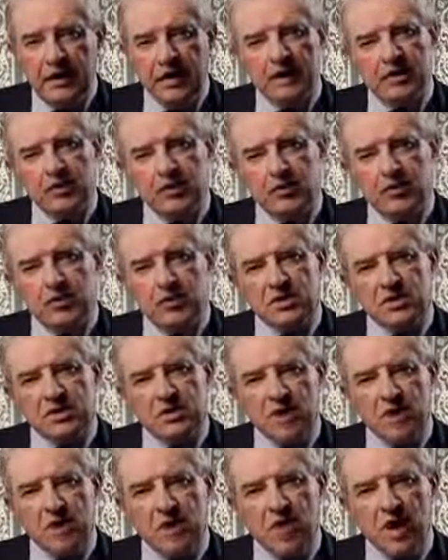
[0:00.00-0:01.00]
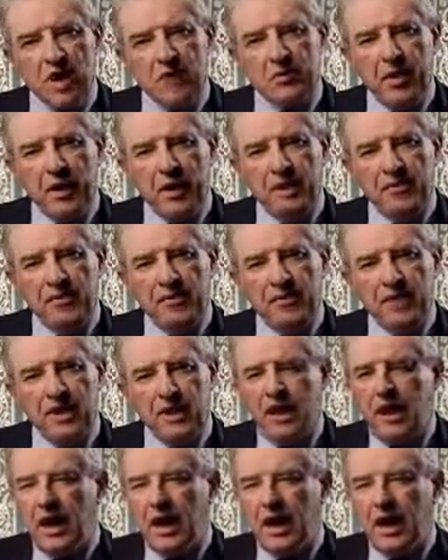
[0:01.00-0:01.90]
it's also about